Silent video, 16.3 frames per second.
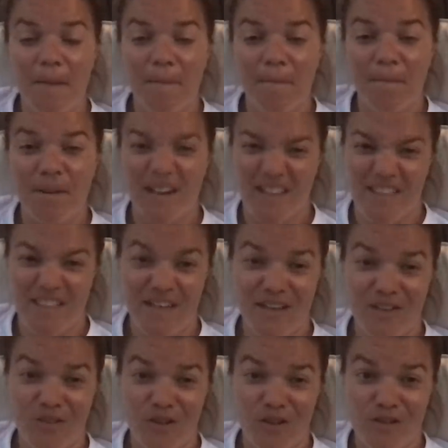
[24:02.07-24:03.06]
but I think
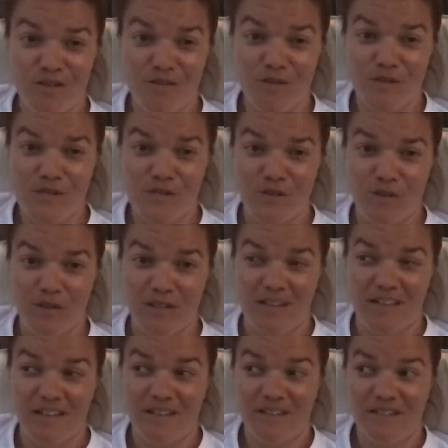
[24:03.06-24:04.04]
you'll also enjoy
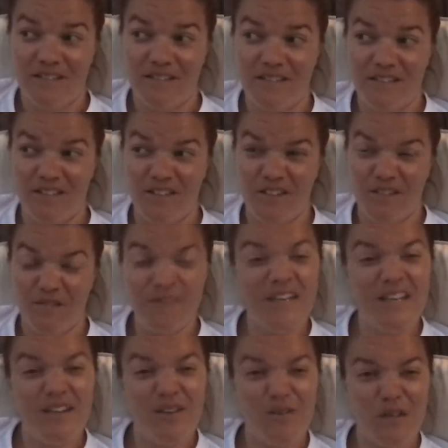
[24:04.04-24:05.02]
the little
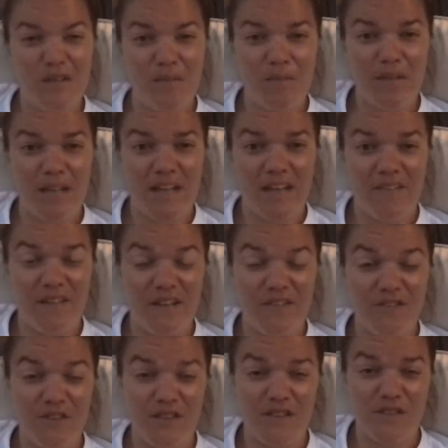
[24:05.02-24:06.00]
video clip I have
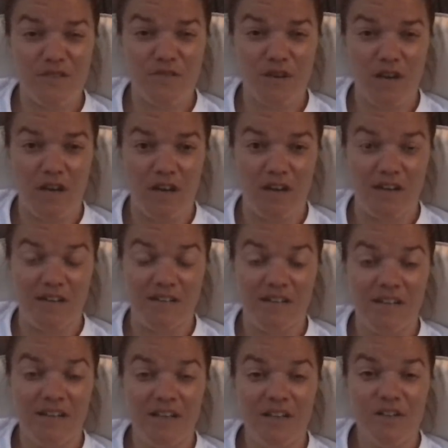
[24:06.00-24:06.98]
after this for R.
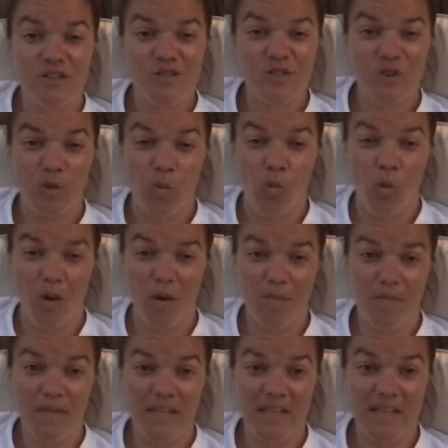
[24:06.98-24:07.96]
So 1
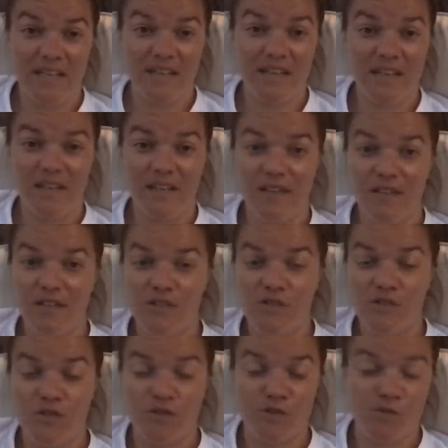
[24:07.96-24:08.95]
minute,
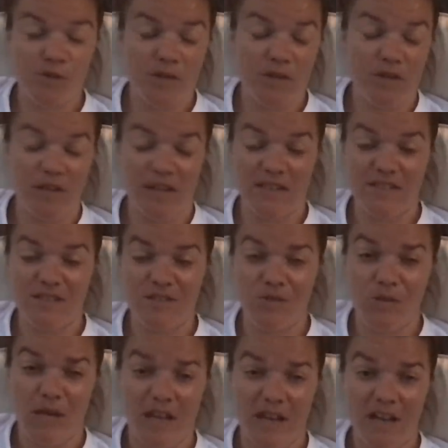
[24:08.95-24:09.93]
choose what you'd like to do,
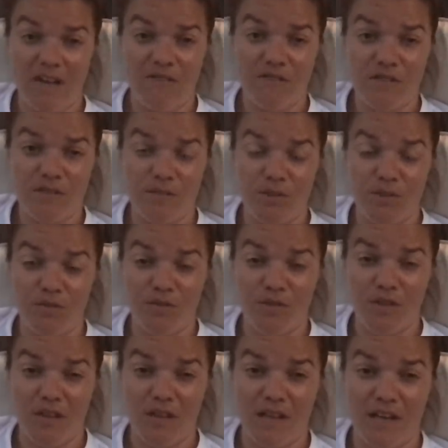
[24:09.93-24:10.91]
get comfortable for
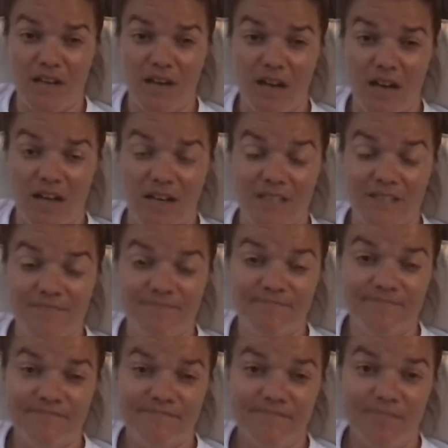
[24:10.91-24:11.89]
the letter R.
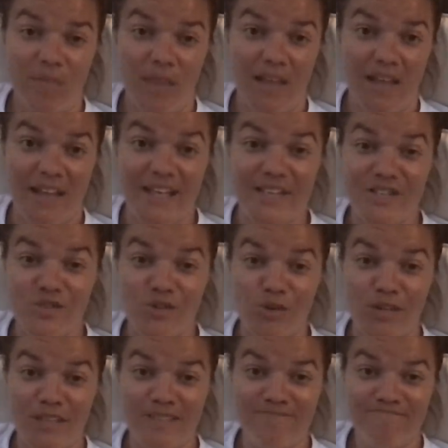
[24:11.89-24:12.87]
Enjoy.